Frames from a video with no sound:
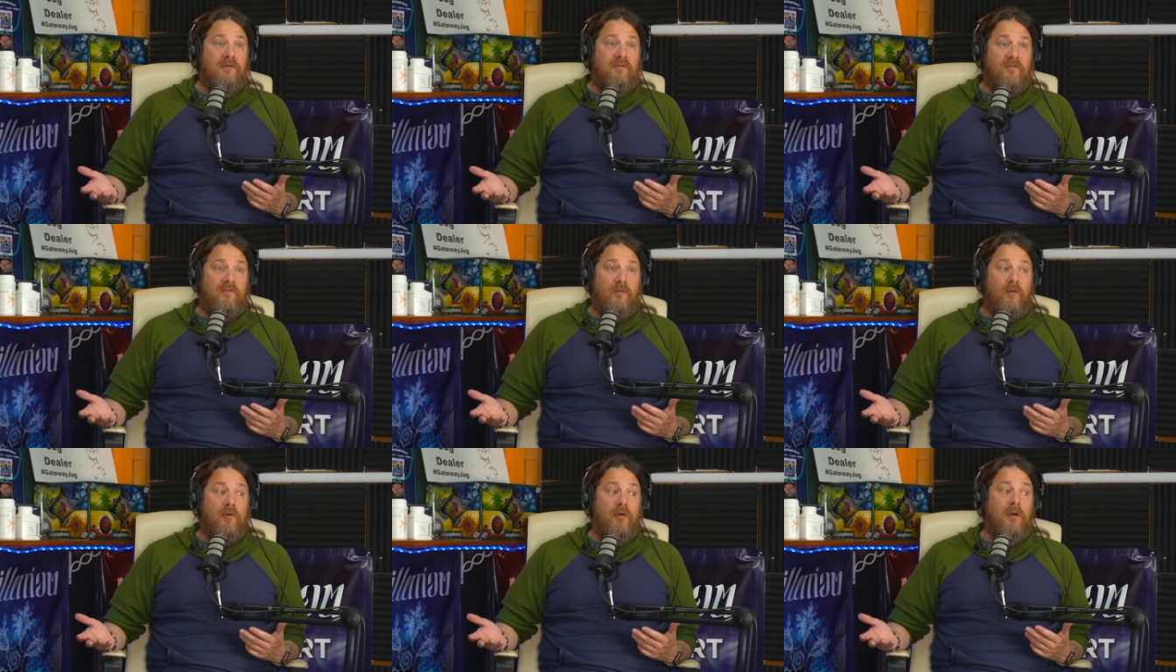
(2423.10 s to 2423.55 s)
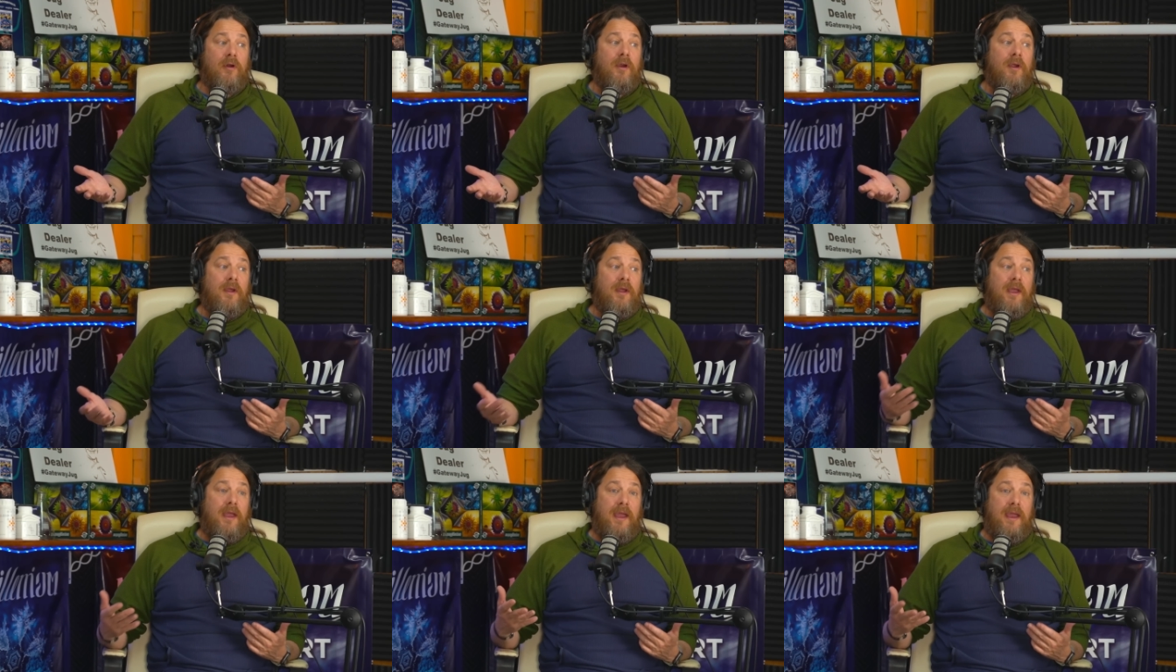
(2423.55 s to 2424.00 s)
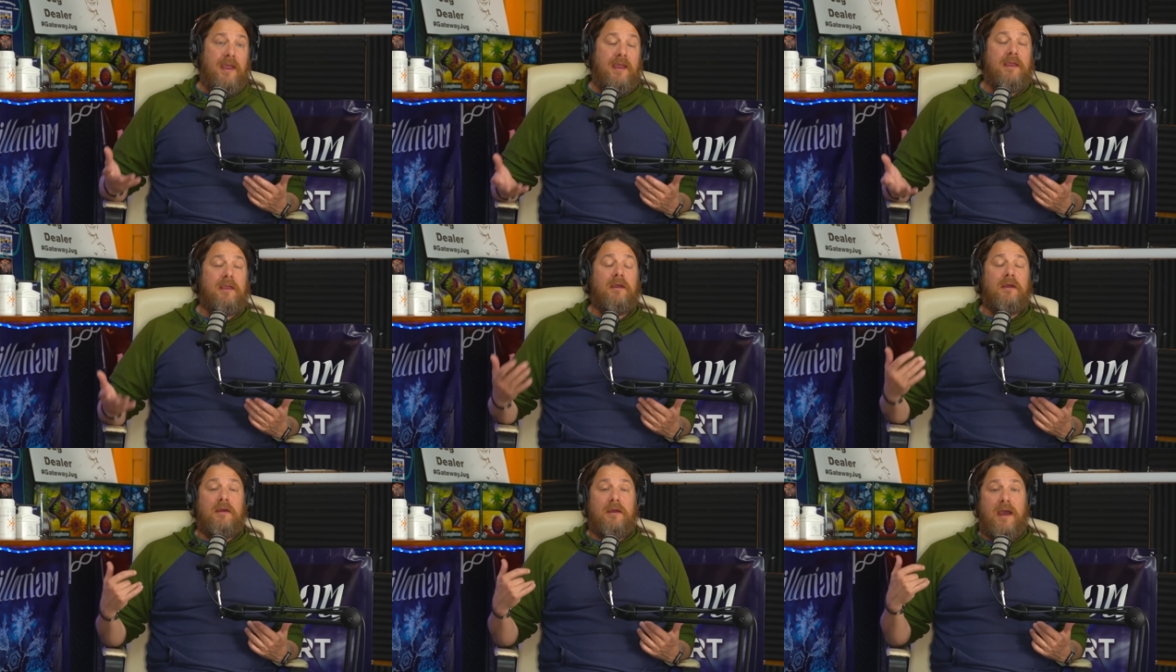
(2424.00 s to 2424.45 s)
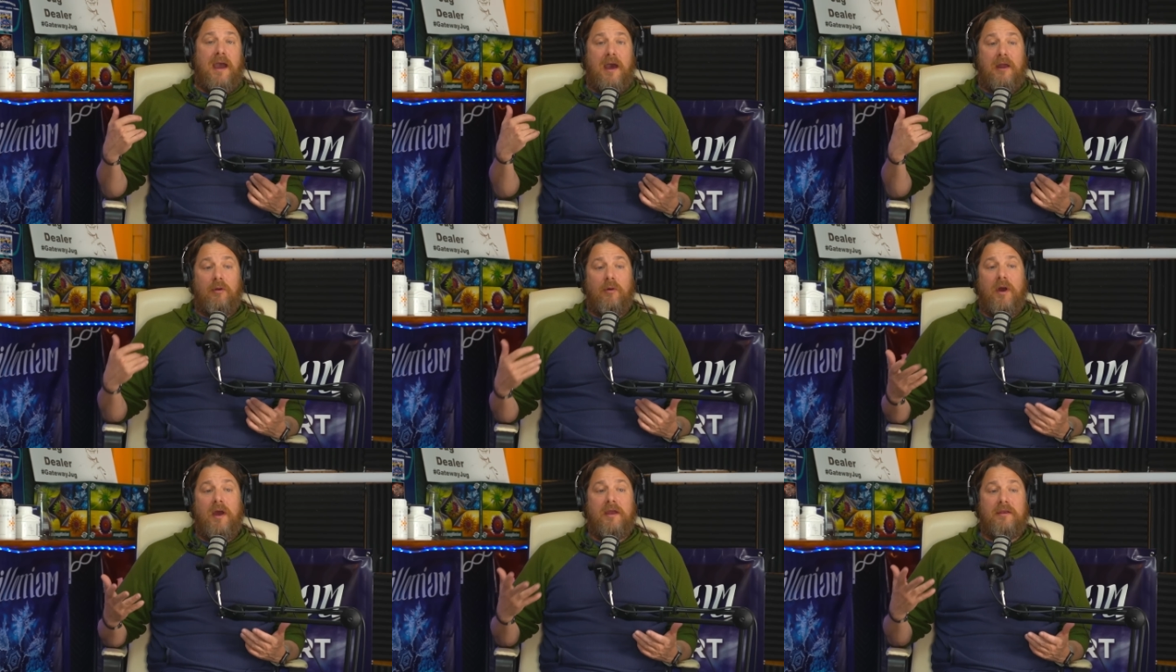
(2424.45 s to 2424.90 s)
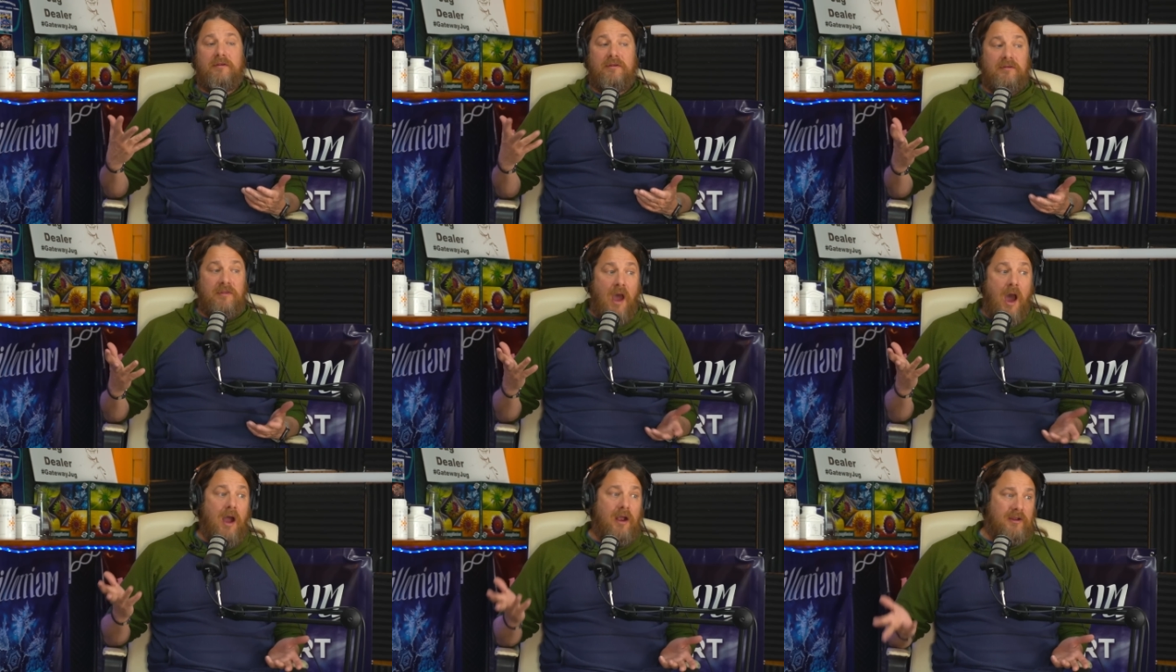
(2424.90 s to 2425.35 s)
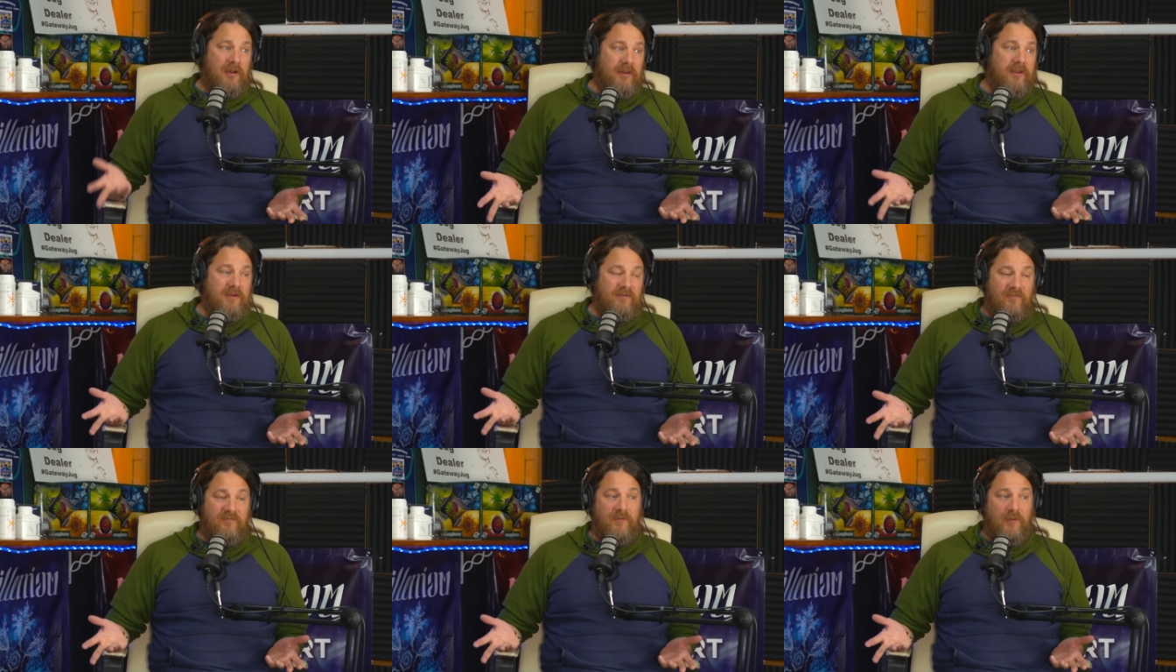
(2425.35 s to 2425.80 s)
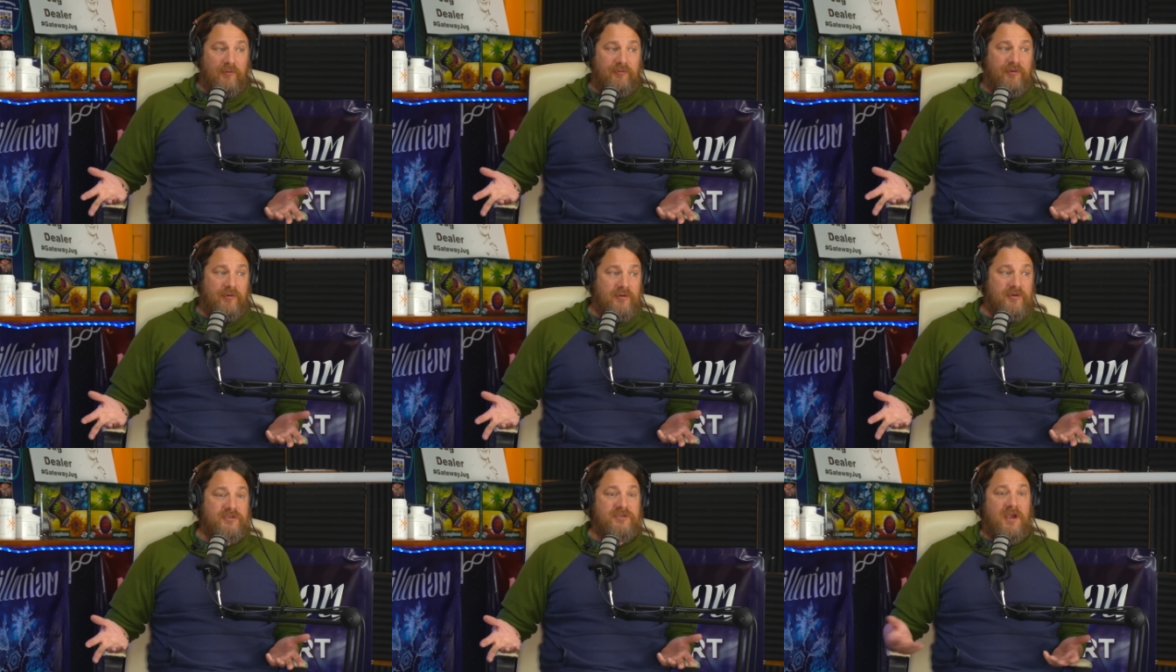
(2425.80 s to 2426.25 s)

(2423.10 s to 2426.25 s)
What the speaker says: for, hey, how do I not clean filters?